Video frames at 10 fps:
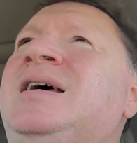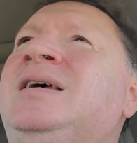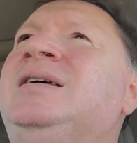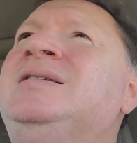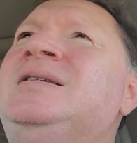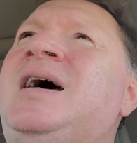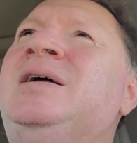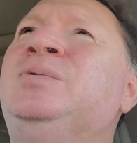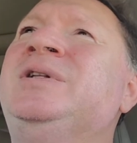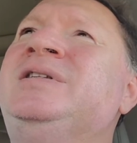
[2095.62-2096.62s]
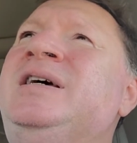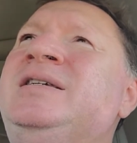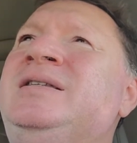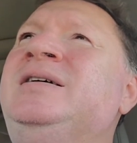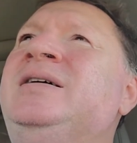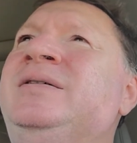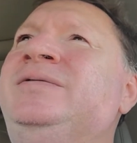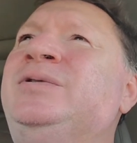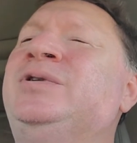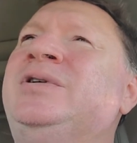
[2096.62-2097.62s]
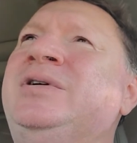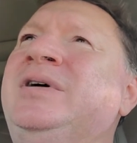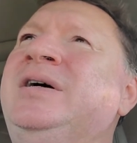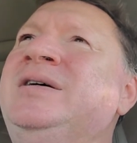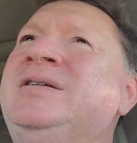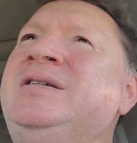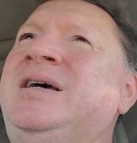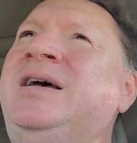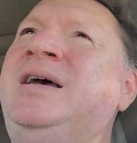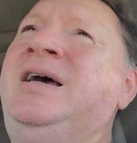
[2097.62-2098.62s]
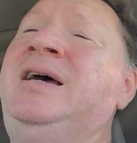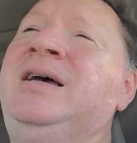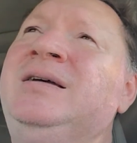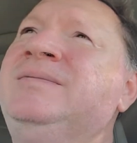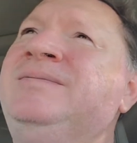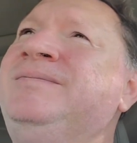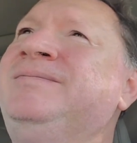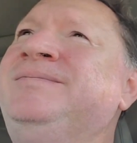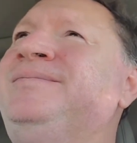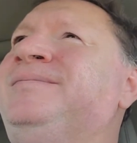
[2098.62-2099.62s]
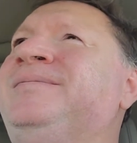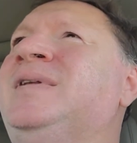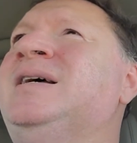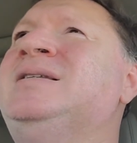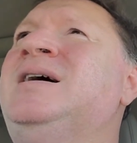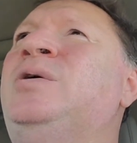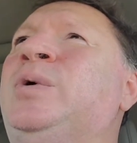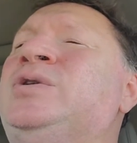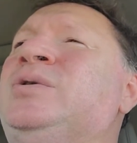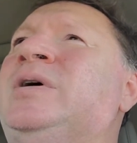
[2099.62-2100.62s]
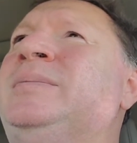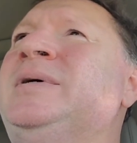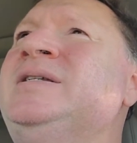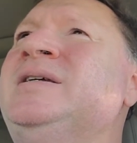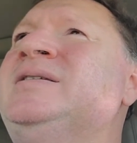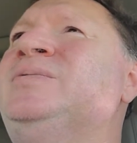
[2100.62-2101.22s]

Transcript: I can side with Tesla for saying hey that's how we do our business